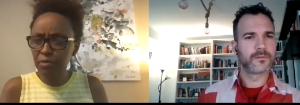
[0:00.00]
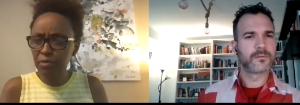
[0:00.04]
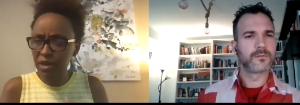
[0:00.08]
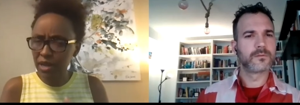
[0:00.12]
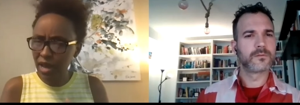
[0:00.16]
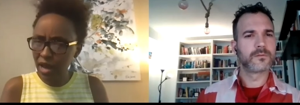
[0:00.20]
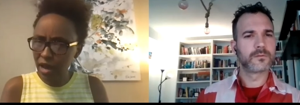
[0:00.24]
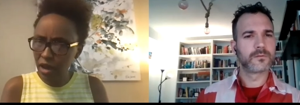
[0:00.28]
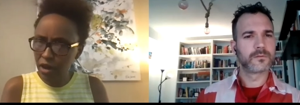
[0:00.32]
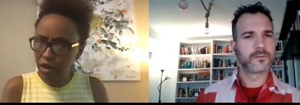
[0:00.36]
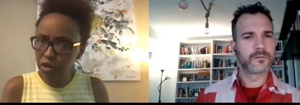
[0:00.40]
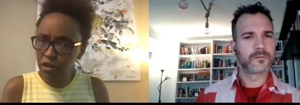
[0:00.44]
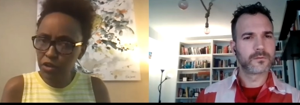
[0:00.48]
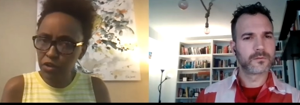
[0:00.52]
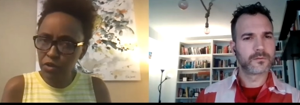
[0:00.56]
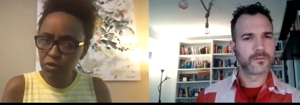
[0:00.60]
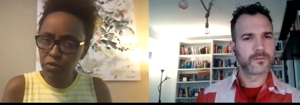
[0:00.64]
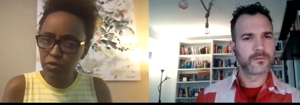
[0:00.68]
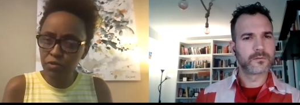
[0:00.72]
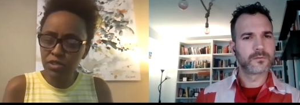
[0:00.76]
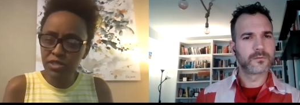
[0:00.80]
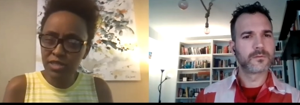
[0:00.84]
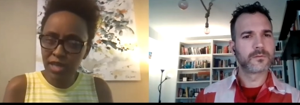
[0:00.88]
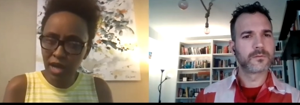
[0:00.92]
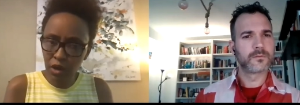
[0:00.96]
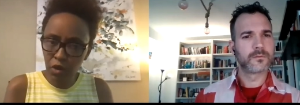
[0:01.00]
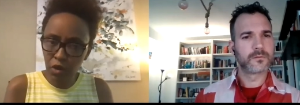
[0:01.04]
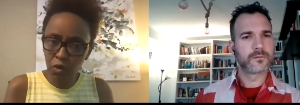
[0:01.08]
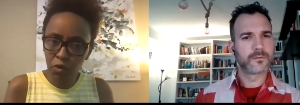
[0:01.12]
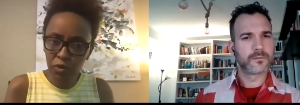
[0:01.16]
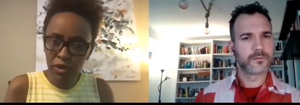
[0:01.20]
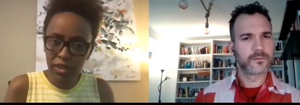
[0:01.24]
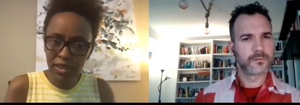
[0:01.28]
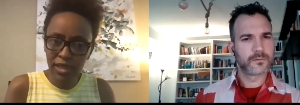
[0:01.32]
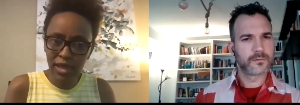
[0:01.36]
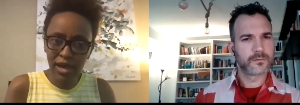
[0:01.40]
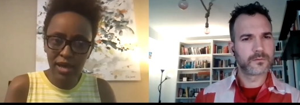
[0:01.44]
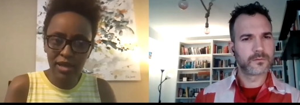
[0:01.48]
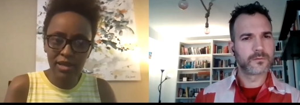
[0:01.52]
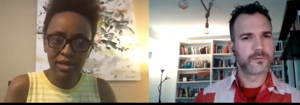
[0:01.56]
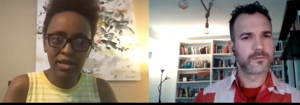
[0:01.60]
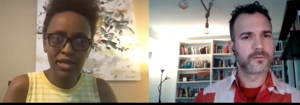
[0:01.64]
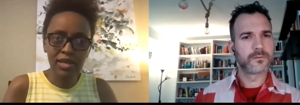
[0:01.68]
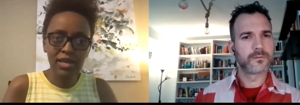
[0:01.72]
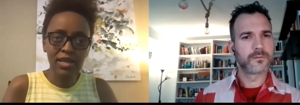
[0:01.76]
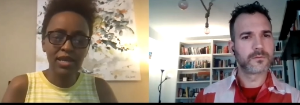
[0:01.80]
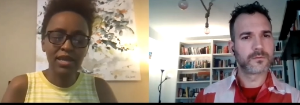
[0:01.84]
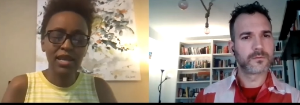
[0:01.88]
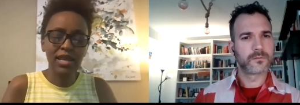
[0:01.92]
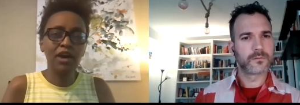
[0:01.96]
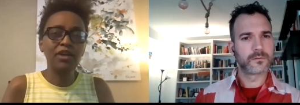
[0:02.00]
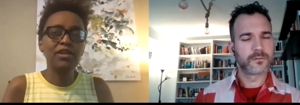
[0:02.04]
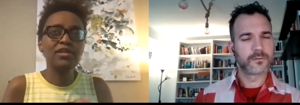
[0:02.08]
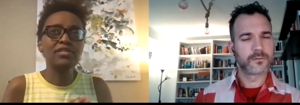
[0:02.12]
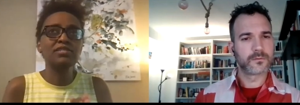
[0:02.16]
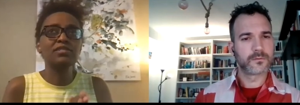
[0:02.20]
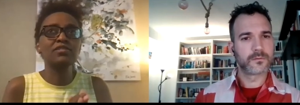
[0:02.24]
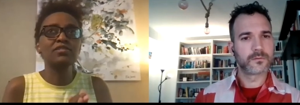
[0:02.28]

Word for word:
Speaker 1: and how do you tackle with that and how does a